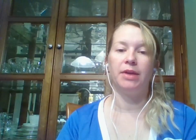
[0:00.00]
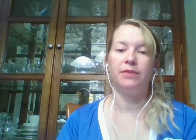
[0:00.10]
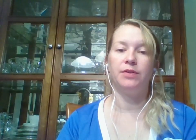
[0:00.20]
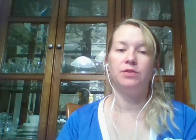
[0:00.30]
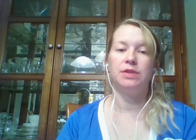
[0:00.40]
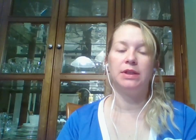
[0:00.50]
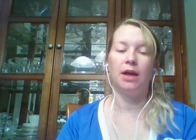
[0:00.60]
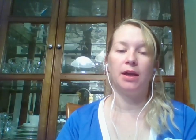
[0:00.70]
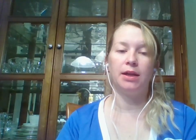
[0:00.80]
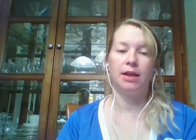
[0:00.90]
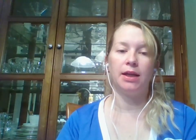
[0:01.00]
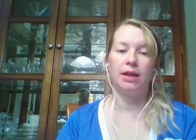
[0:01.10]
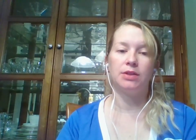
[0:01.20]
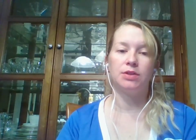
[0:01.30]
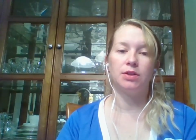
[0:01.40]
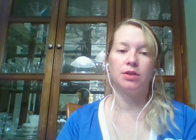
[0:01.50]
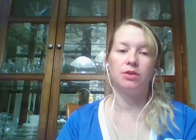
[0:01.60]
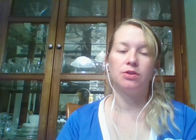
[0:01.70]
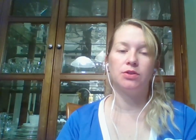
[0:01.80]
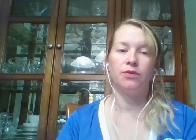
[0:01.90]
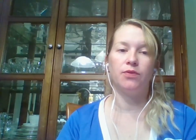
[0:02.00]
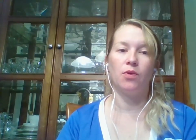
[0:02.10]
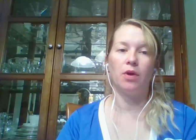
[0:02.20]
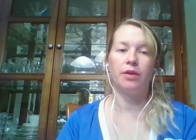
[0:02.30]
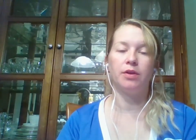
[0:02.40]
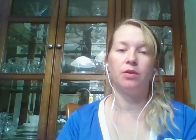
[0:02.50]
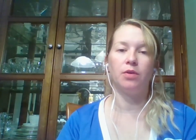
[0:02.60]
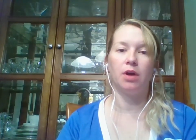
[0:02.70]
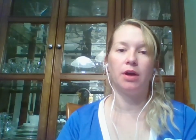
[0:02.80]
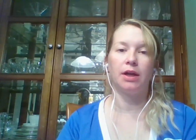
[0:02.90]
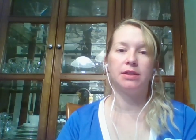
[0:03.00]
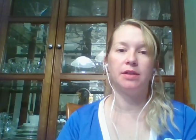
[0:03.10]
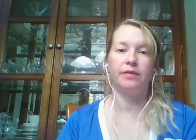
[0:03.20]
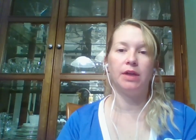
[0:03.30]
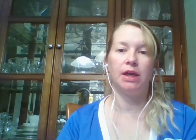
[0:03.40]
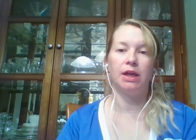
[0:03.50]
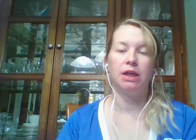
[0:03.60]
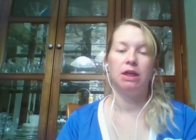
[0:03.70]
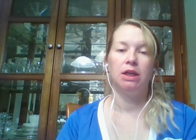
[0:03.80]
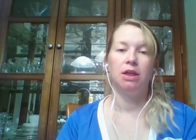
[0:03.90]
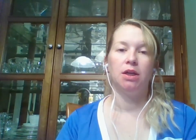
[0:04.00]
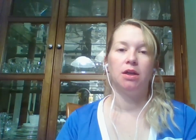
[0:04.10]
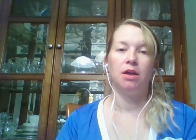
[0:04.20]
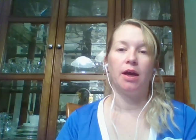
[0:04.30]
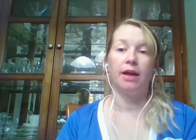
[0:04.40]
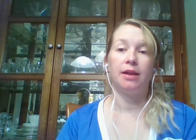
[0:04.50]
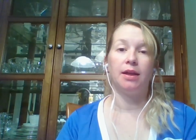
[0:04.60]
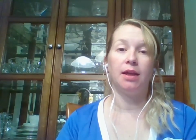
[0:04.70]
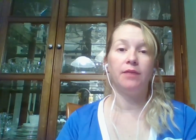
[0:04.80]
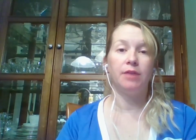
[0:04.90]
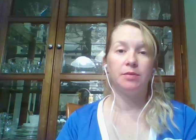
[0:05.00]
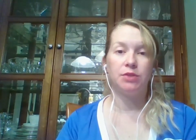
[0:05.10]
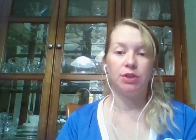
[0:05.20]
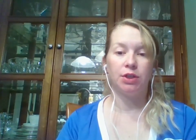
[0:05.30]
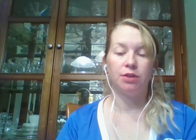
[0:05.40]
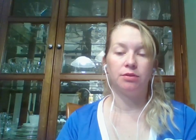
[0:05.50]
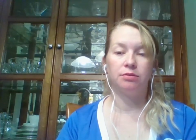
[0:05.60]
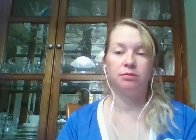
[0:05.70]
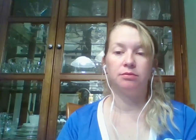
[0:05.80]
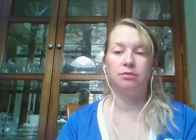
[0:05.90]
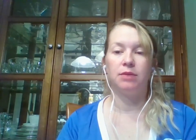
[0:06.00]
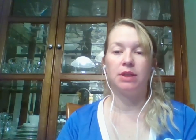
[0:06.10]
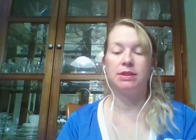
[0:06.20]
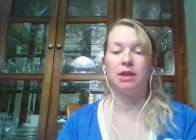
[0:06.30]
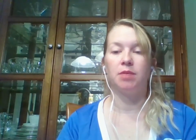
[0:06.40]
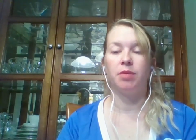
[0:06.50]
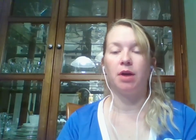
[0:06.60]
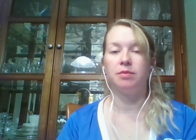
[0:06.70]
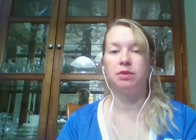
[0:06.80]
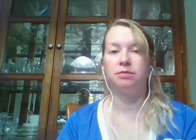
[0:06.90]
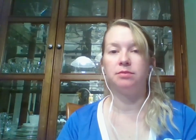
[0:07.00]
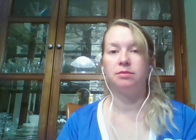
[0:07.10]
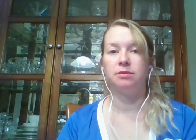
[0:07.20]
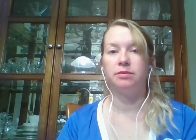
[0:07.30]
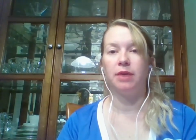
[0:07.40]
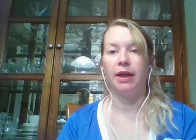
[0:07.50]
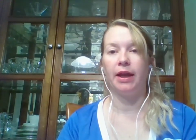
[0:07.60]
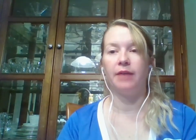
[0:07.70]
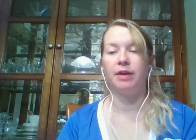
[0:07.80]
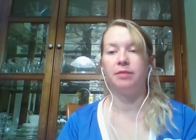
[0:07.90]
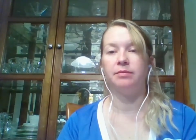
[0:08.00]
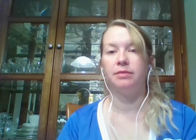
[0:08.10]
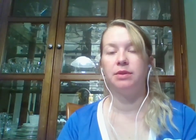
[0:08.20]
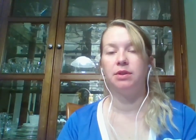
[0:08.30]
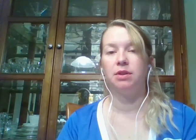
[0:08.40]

If you did not get answers for the note card activity, I can give them to you. That's not a problem. I have them.